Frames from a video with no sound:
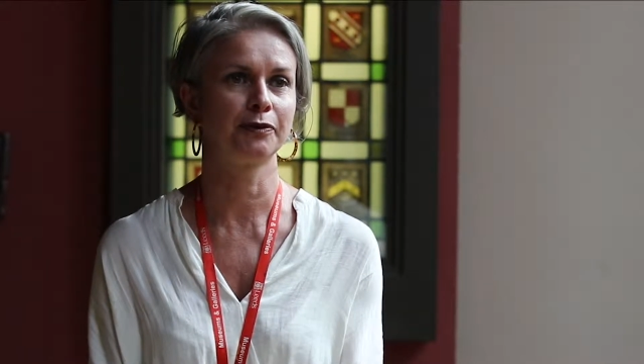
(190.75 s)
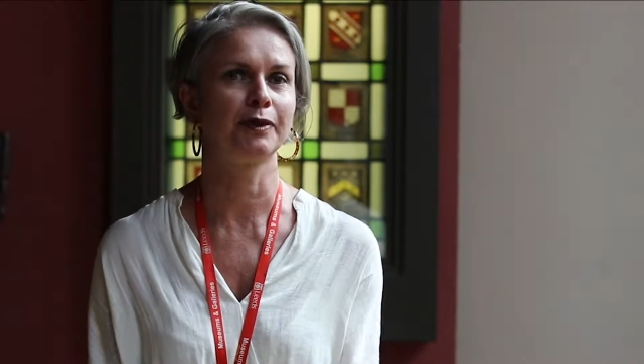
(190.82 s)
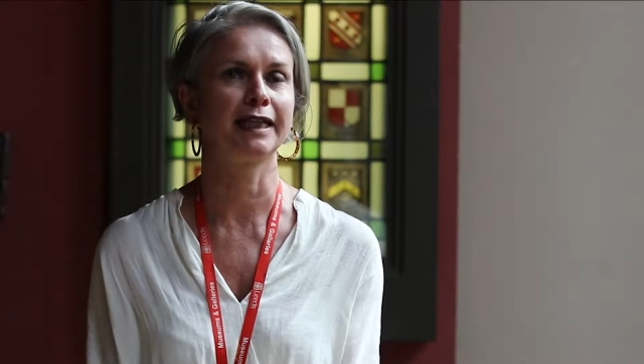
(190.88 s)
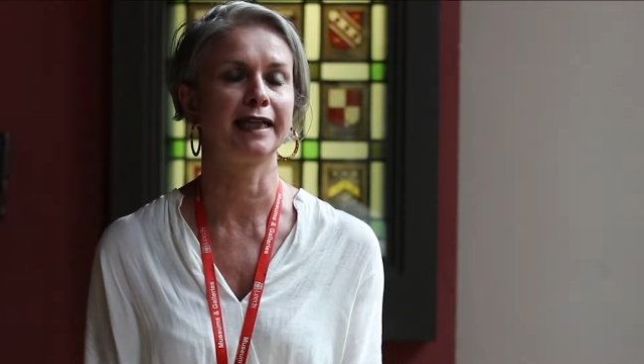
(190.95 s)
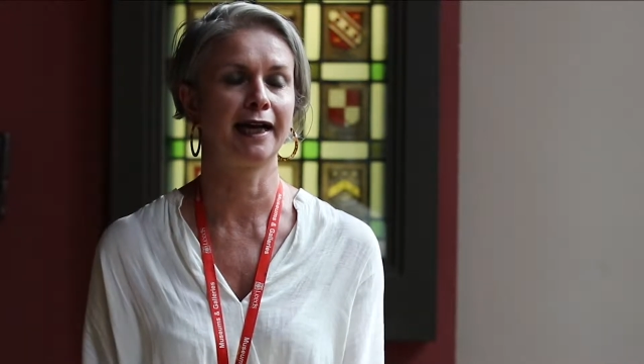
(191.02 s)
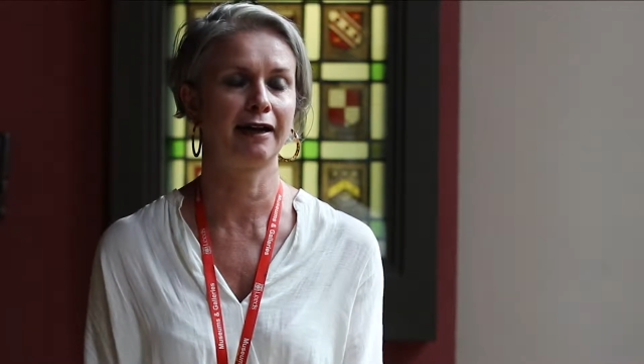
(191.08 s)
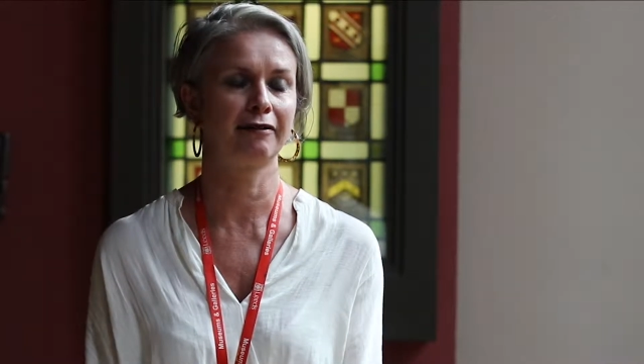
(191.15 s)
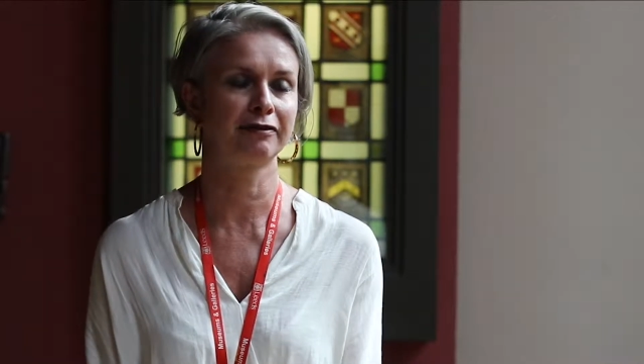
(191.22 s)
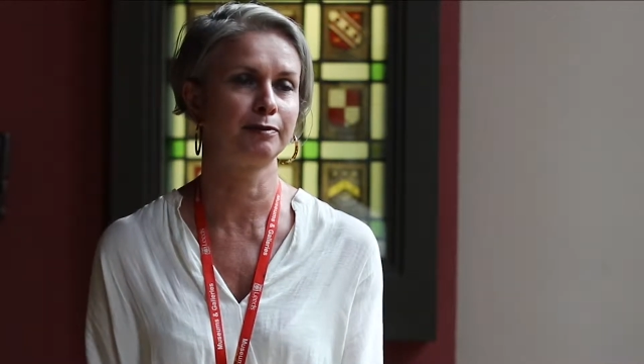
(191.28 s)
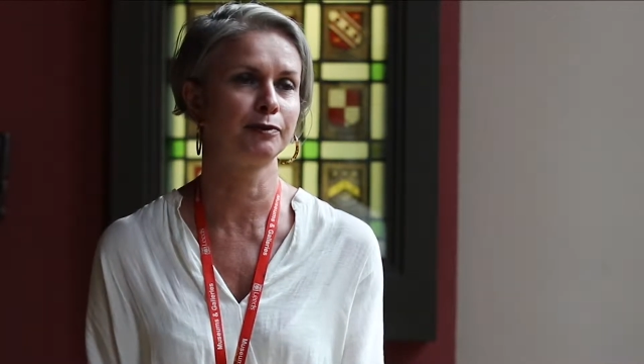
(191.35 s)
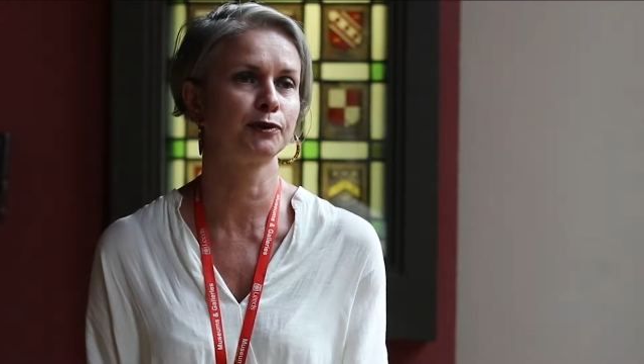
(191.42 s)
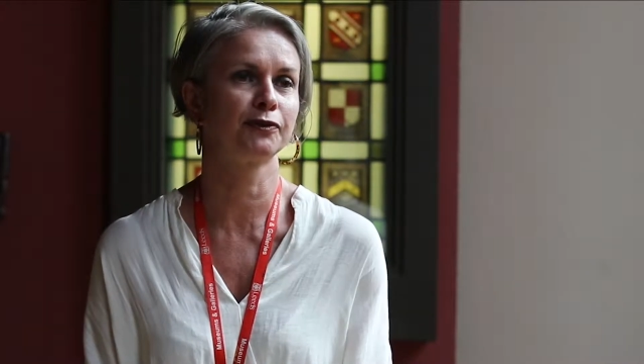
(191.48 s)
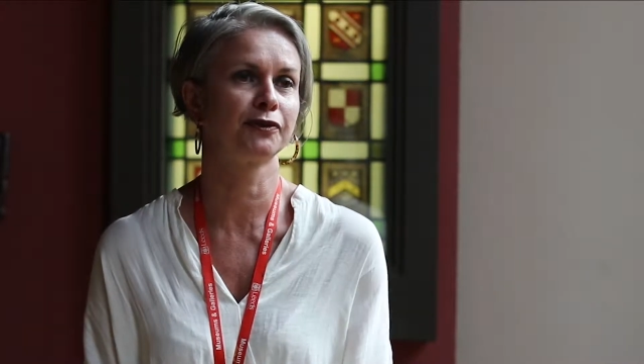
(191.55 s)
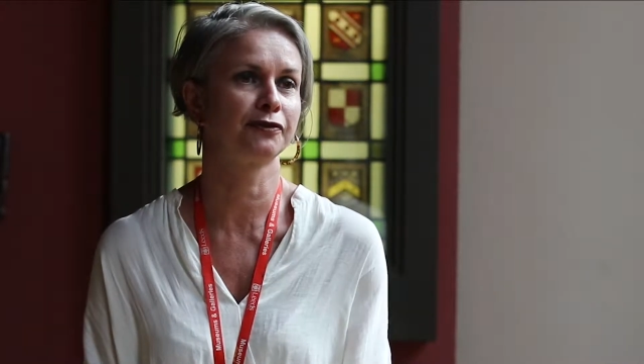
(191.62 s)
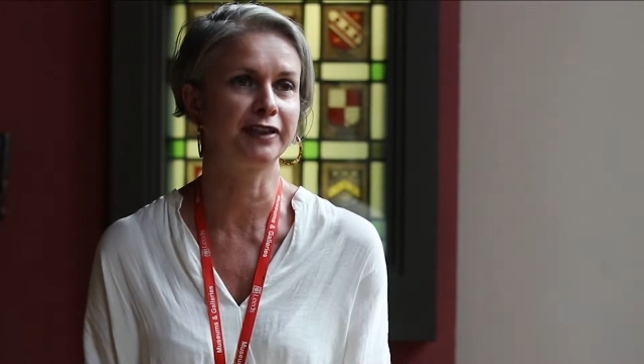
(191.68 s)
we have from
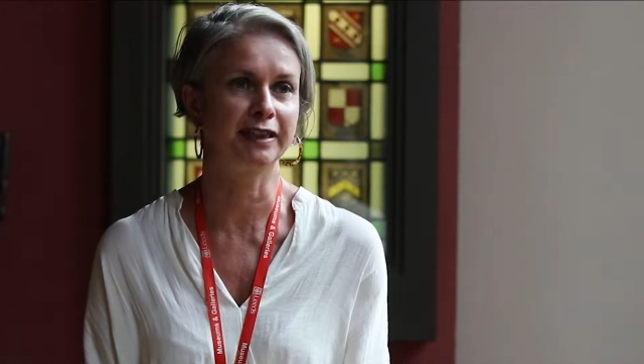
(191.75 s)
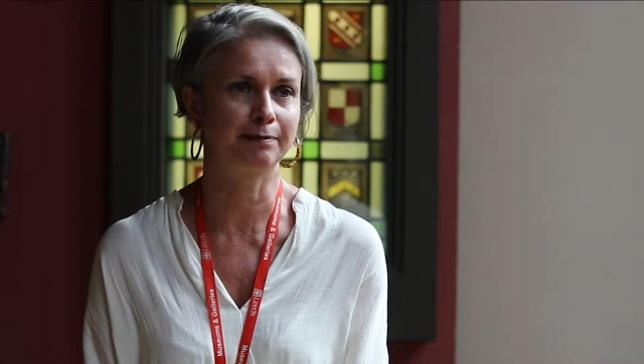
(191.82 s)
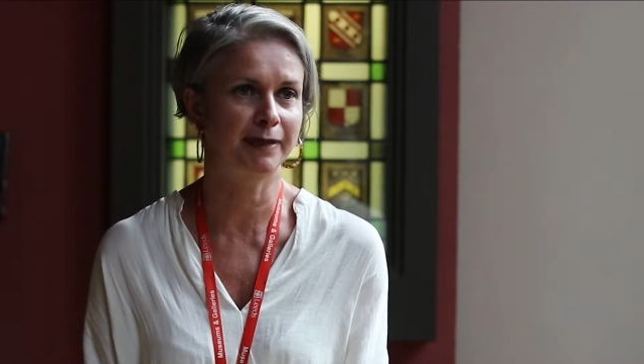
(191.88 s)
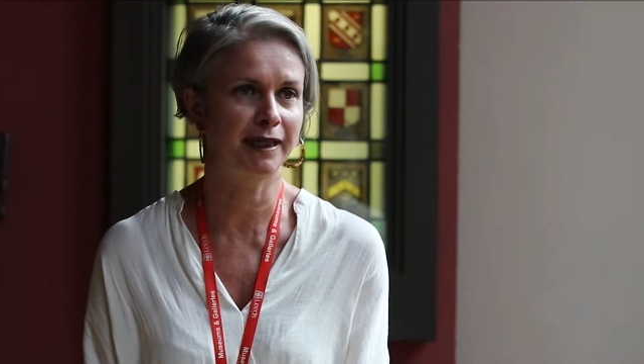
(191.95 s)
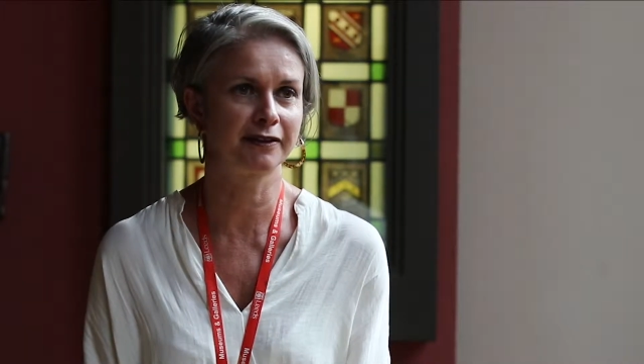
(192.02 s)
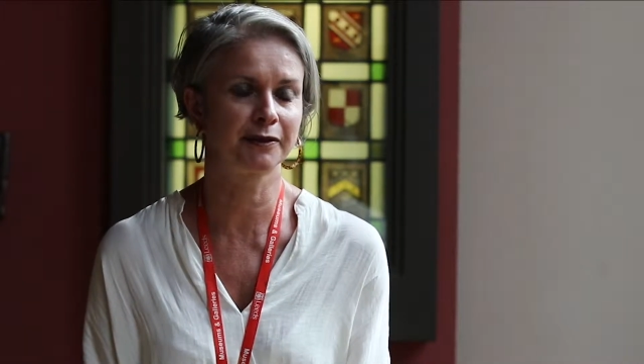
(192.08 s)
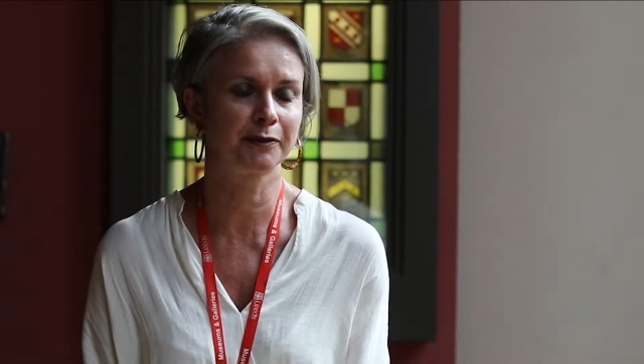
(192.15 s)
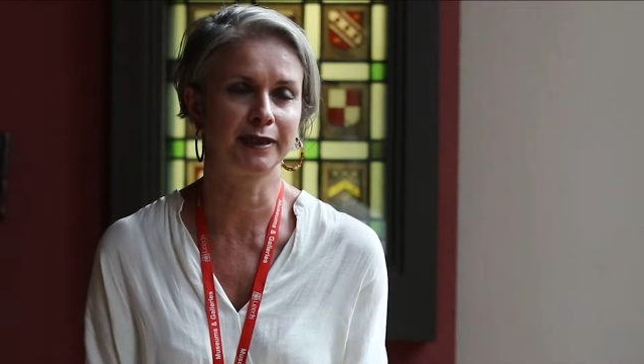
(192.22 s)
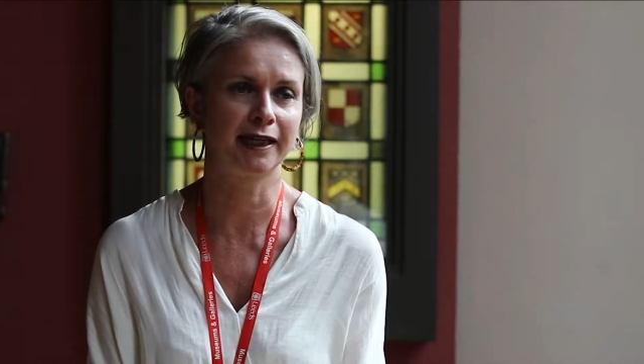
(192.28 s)
all the feedback that we